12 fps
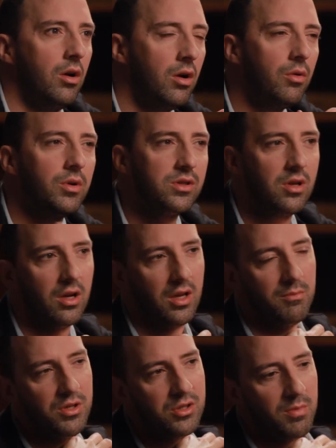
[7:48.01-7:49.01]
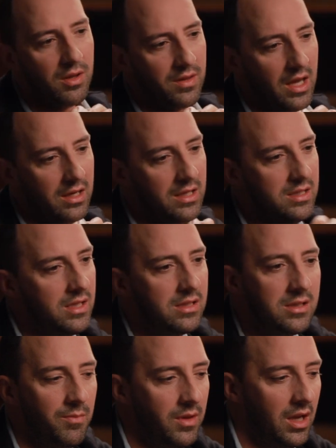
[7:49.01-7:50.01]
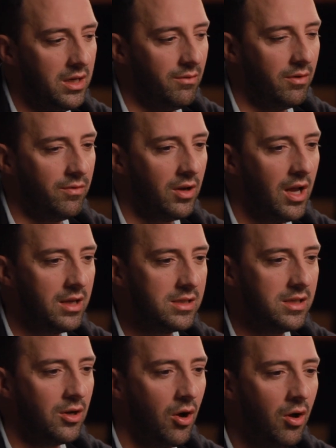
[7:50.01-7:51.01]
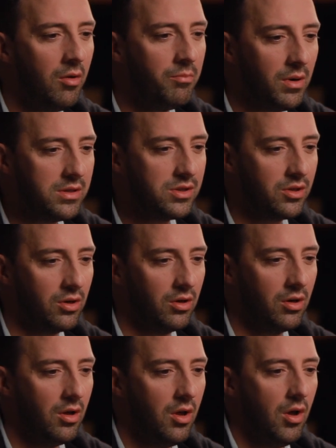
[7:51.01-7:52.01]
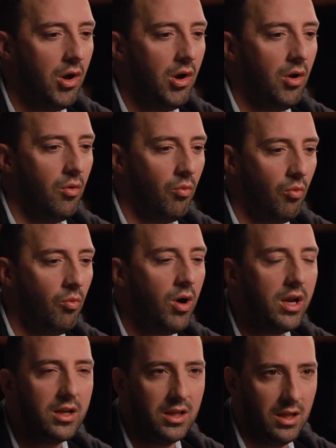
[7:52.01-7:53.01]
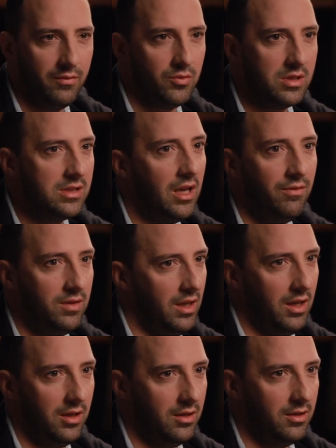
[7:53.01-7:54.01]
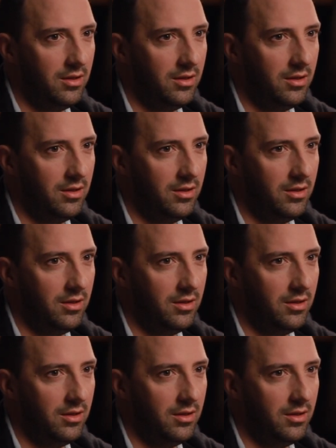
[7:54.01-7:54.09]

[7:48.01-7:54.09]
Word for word: Hurwitz talking to Mitch about that. He said something I never forgot. He said, all Buster wanted in life was safety.